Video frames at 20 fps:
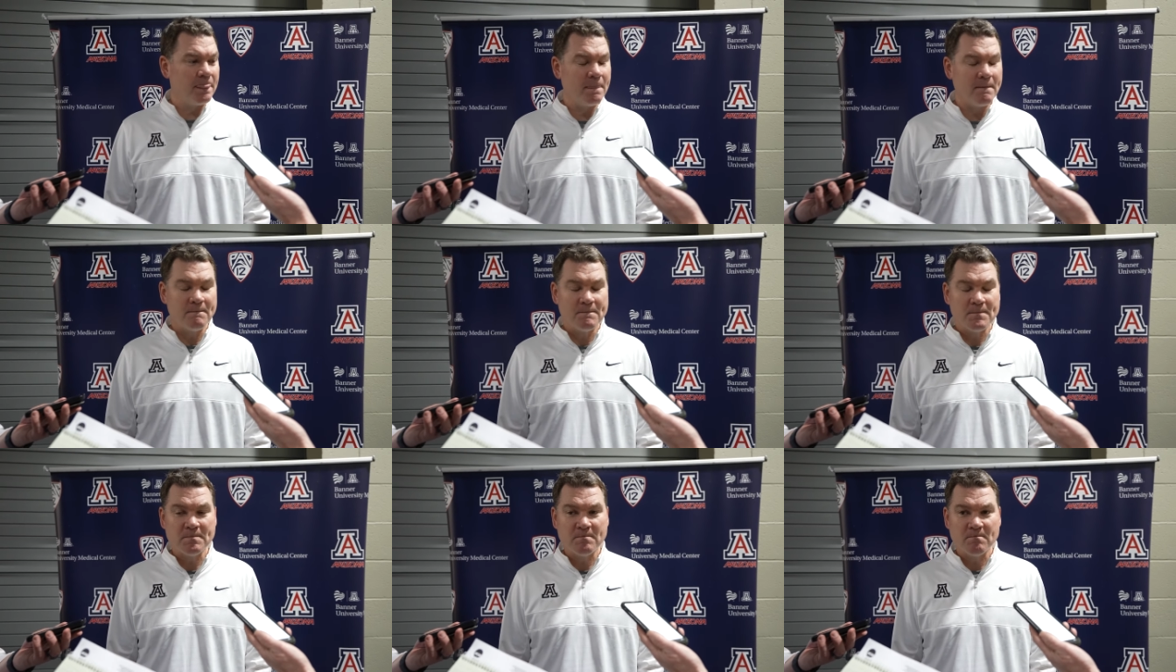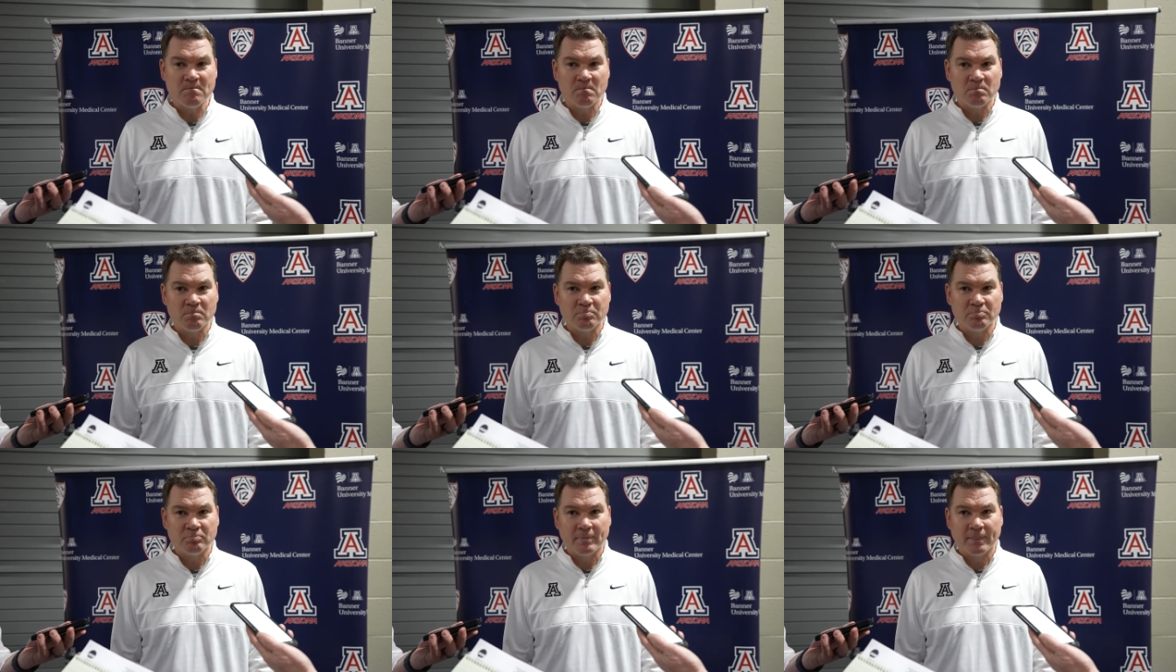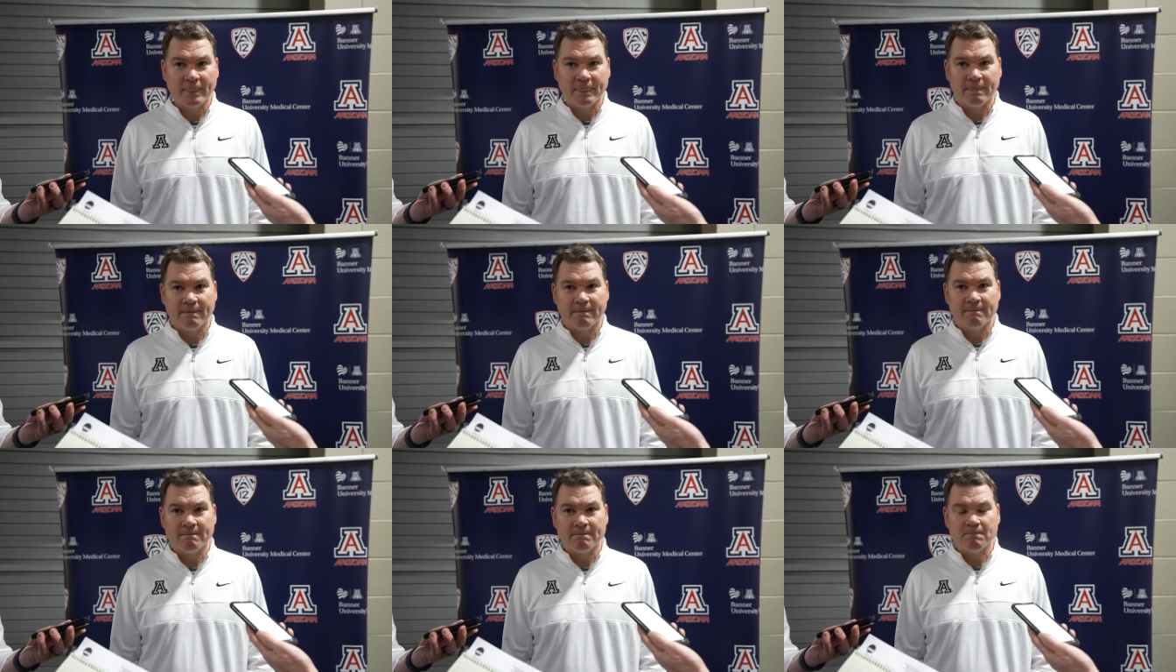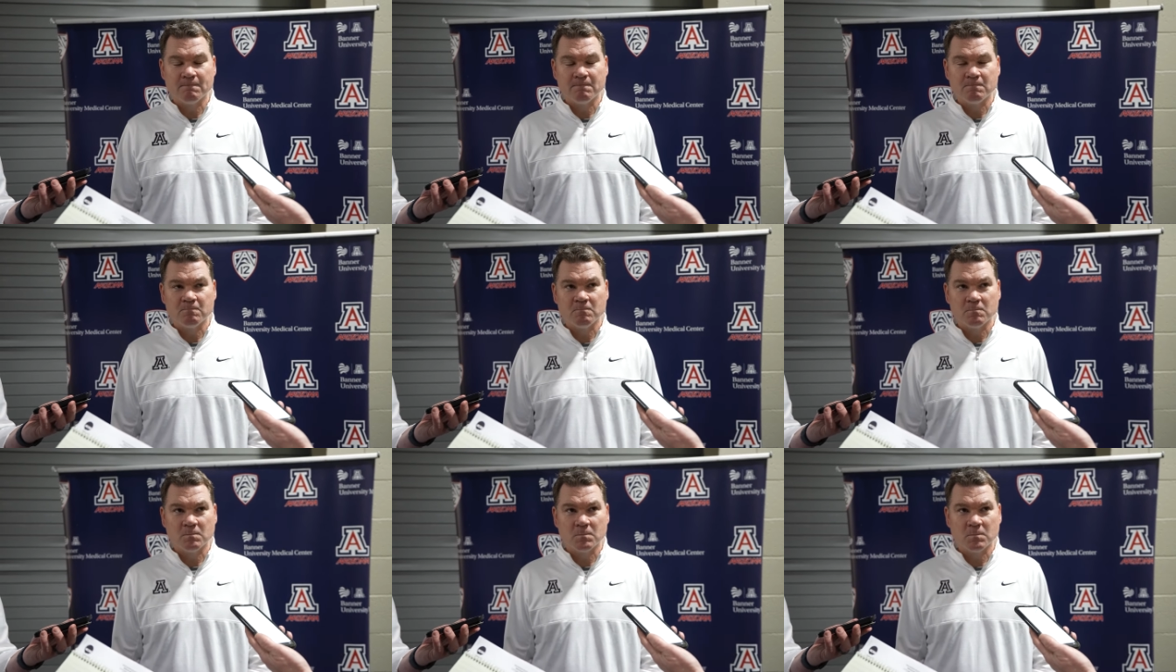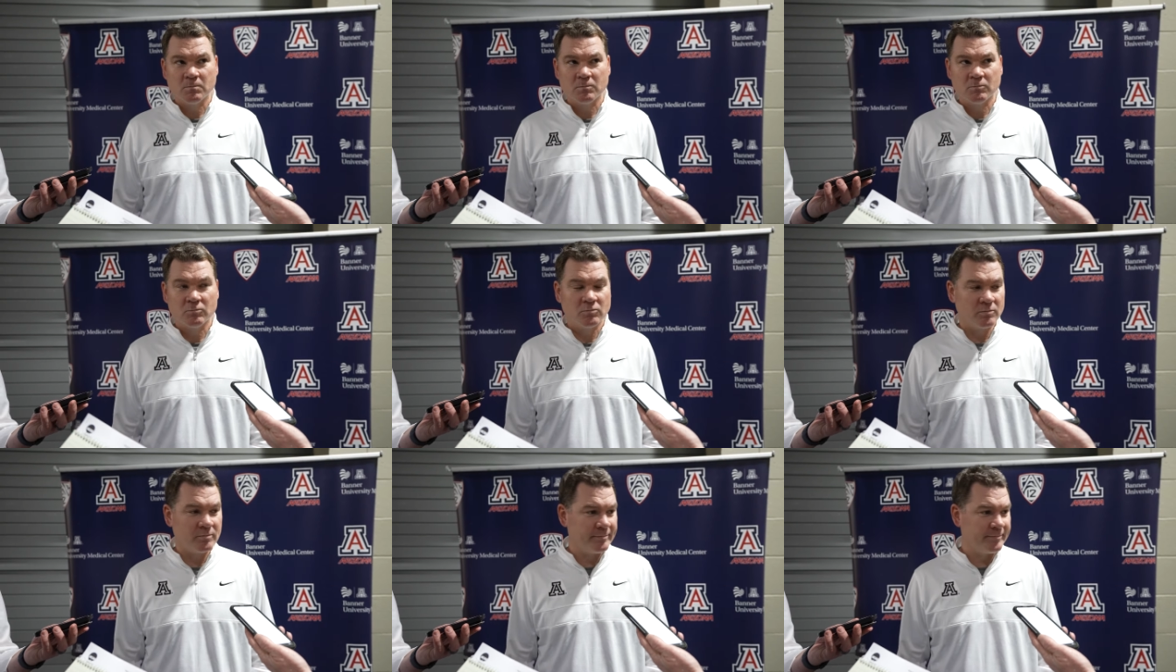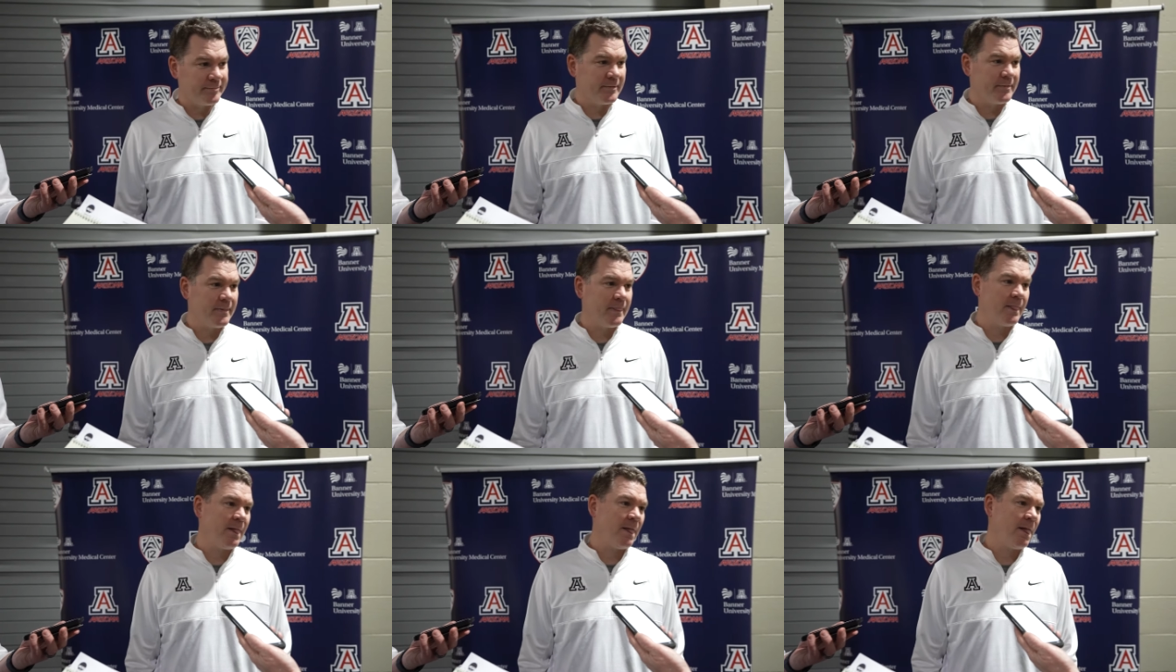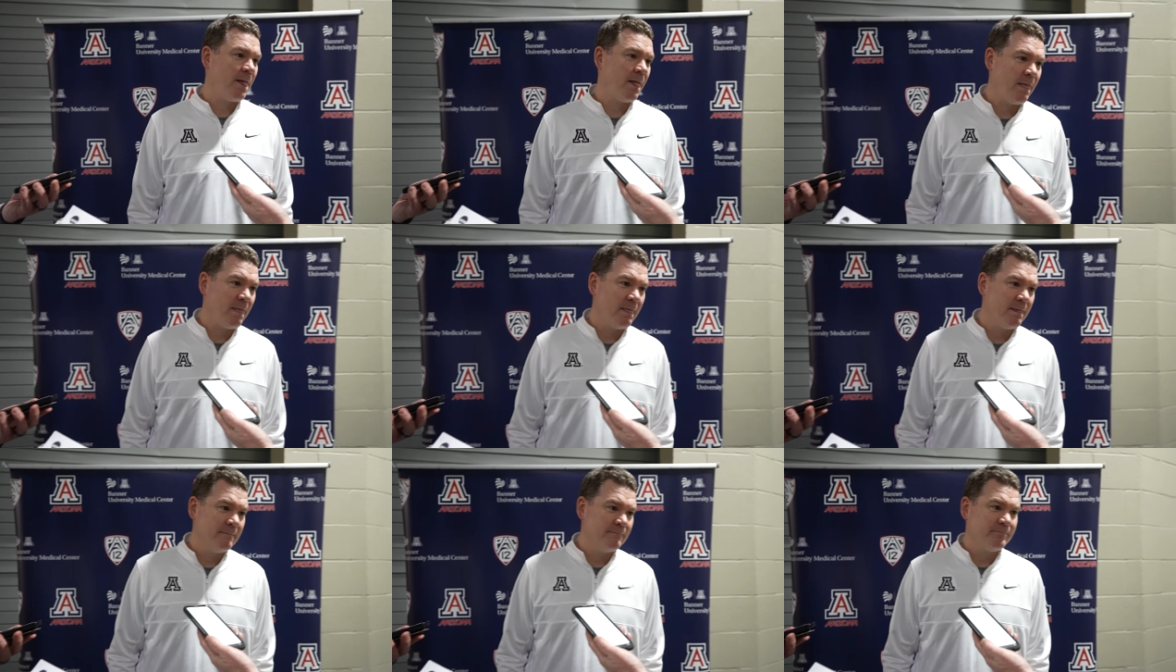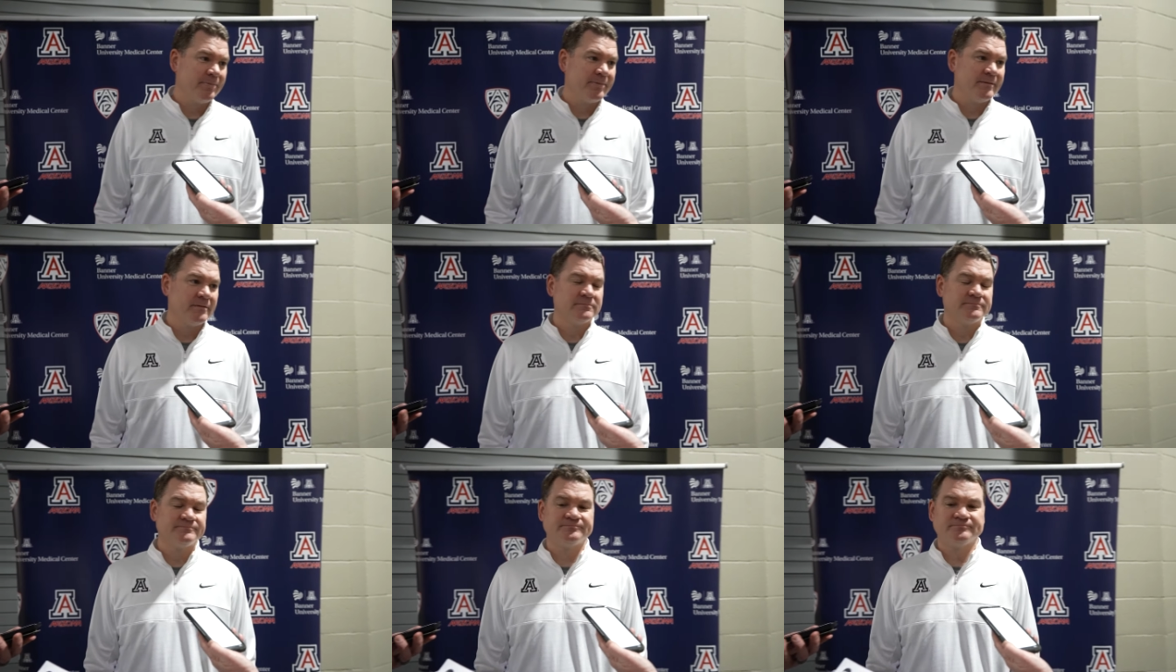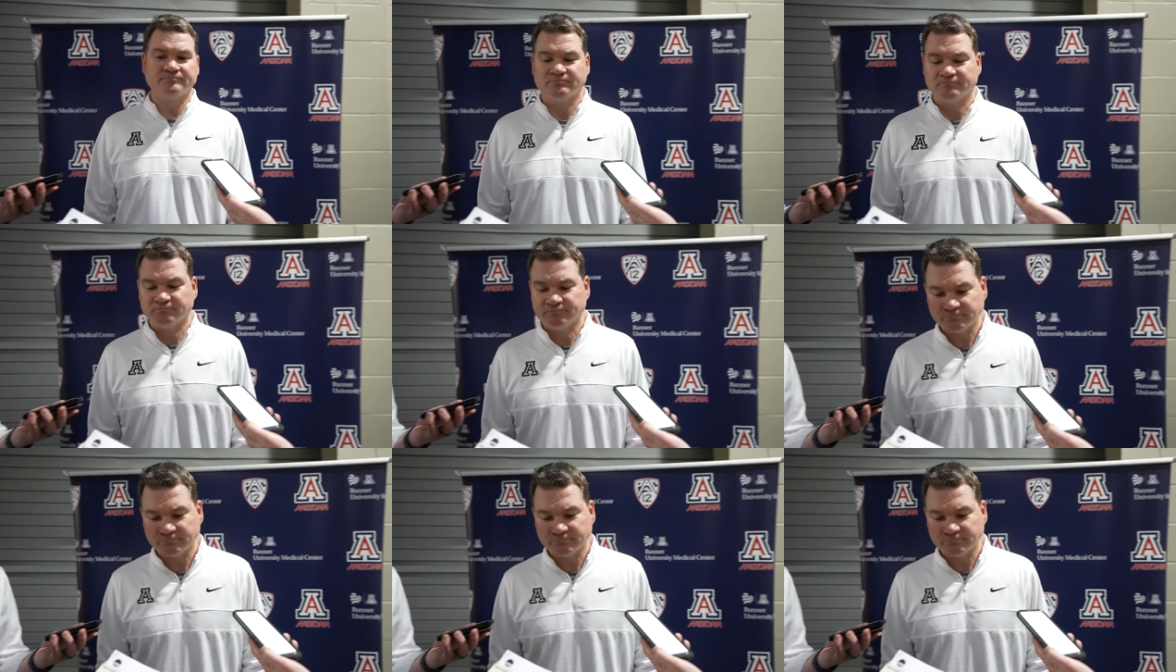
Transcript: Do you think in some way though they just lock in even more maybe after a